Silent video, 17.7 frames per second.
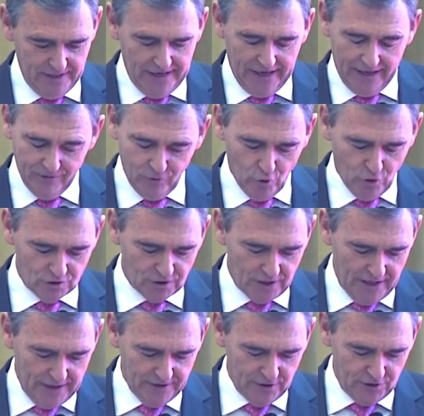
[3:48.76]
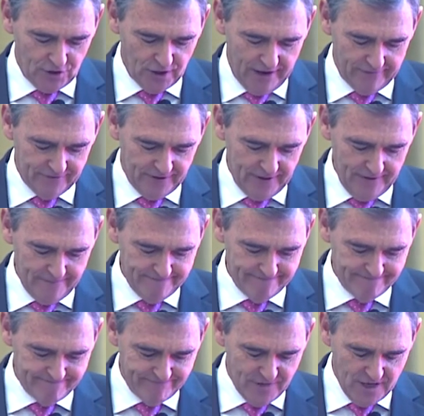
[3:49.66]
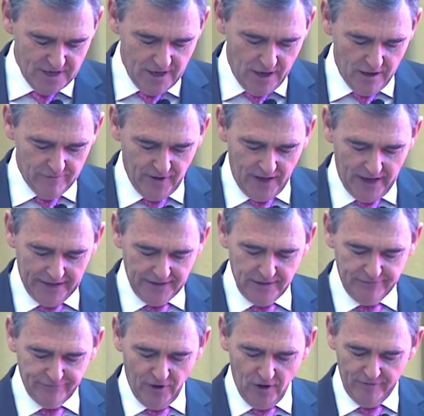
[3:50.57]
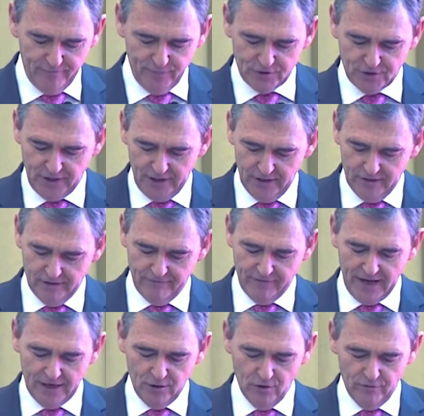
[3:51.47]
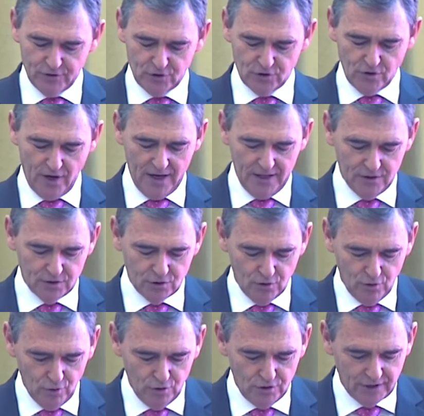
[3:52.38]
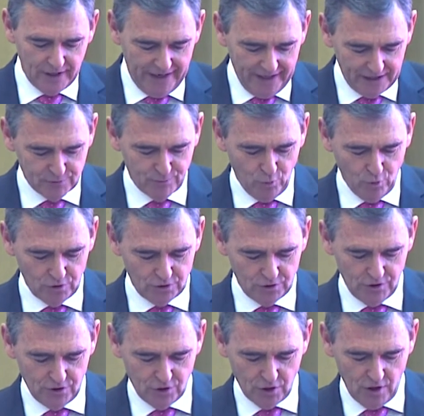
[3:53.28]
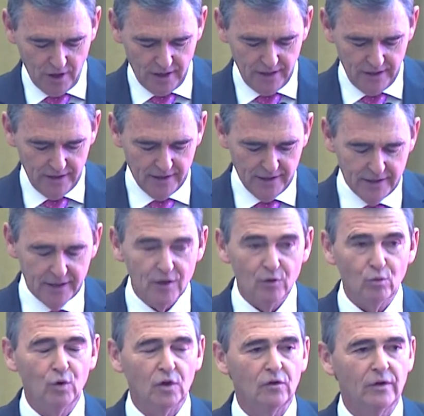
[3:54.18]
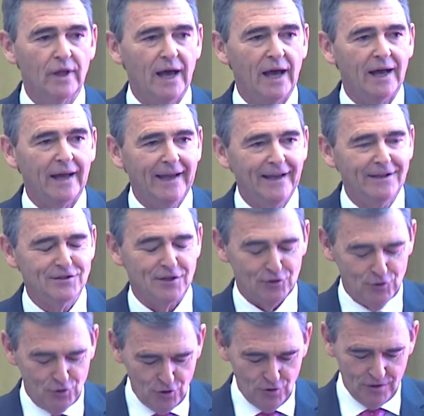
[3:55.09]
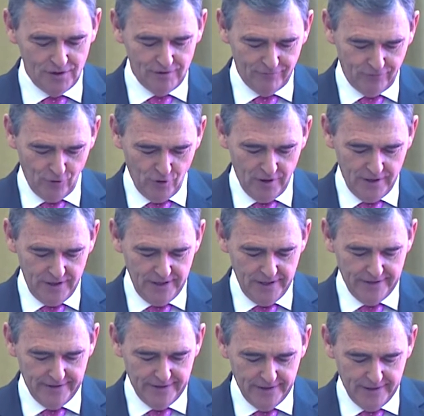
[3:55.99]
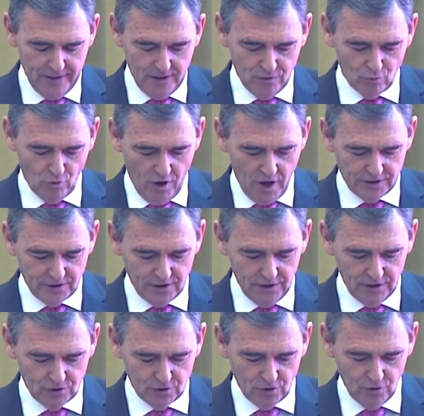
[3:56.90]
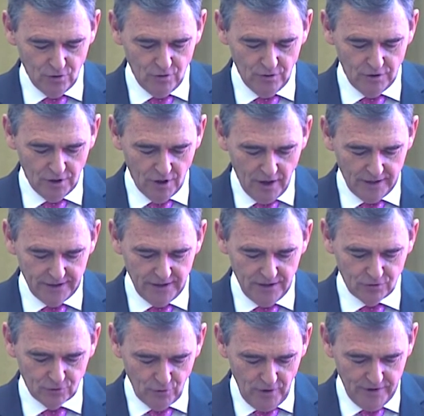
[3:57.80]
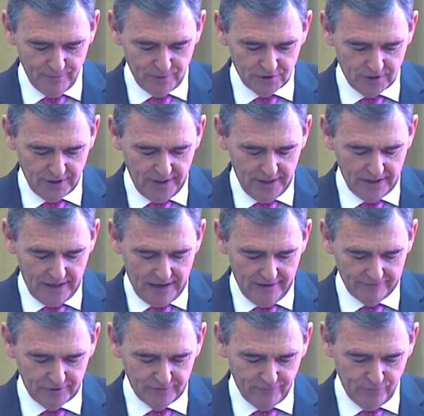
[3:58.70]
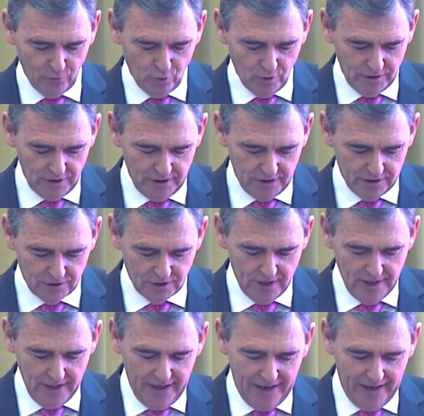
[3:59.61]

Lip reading: And of course, under chapter, over 85% of the value of Australia's goods exports to China will now enter duty-free, rising to 93% after 4 years